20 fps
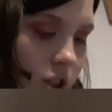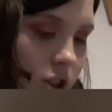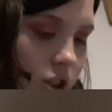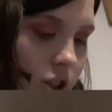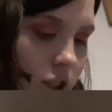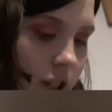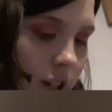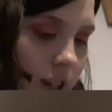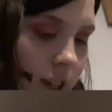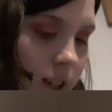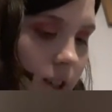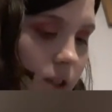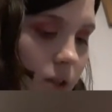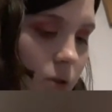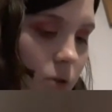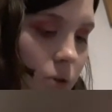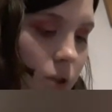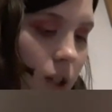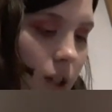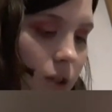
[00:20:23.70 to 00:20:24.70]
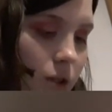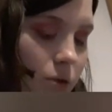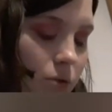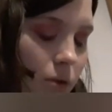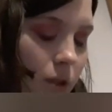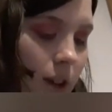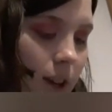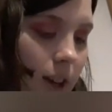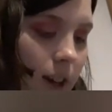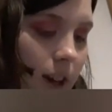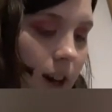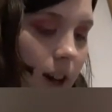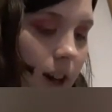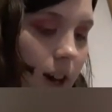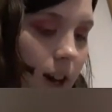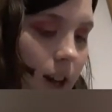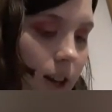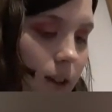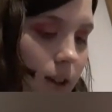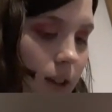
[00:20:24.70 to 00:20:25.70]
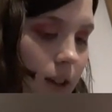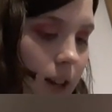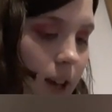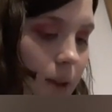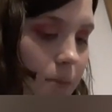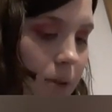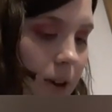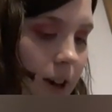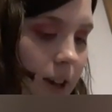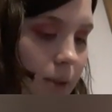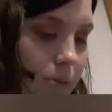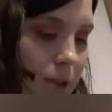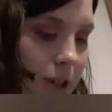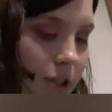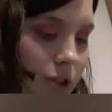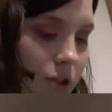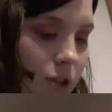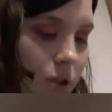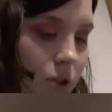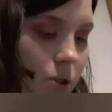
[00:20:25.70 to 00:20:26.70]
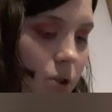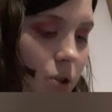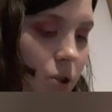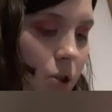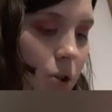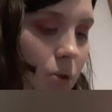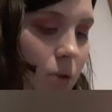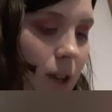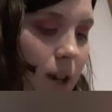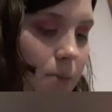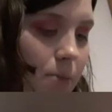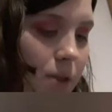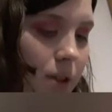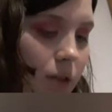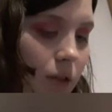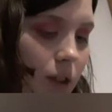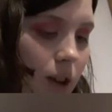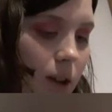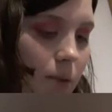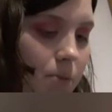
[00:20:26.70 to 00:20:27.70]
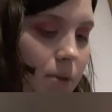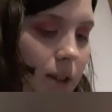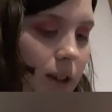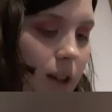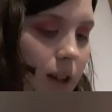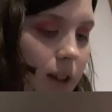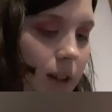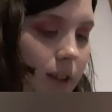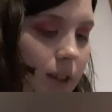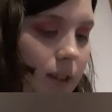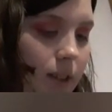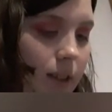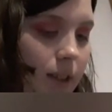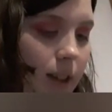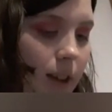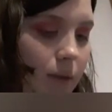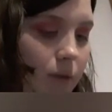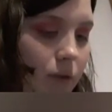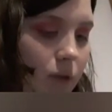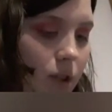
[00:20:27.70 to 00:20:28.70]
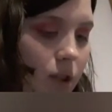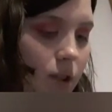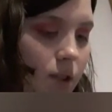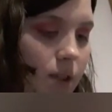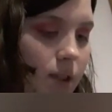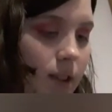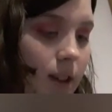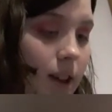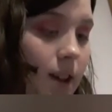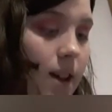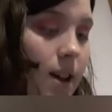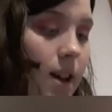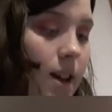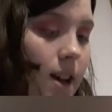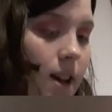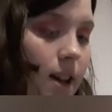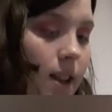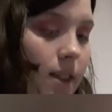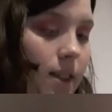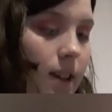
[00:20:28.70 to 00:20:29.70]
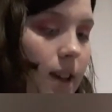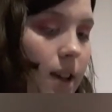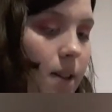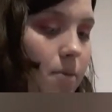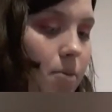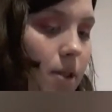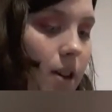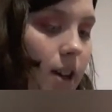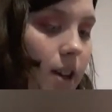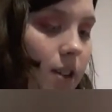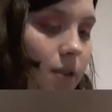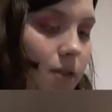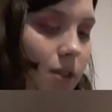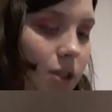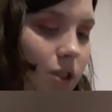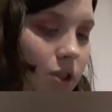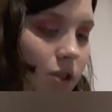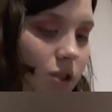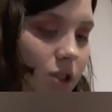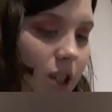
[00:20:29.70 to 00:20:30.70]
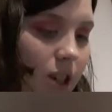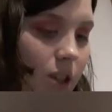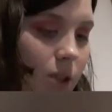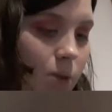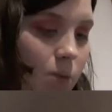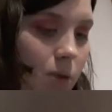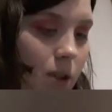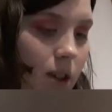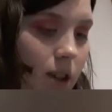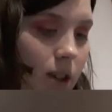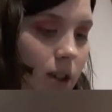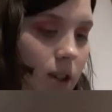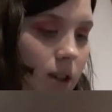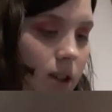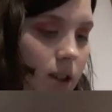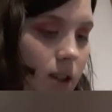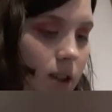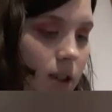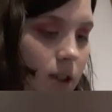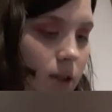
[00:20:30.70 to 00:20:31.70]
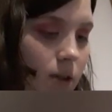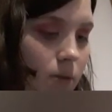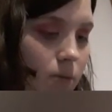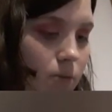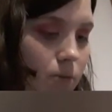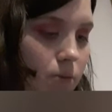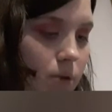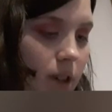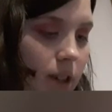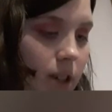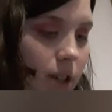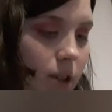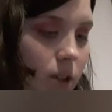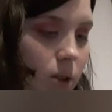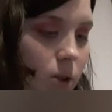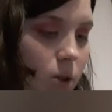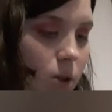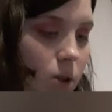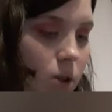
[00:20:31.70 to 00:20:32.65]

shades. Also 3 lip animations, 2 lip scrubs and a skin frost. The lip animation shades were Brick and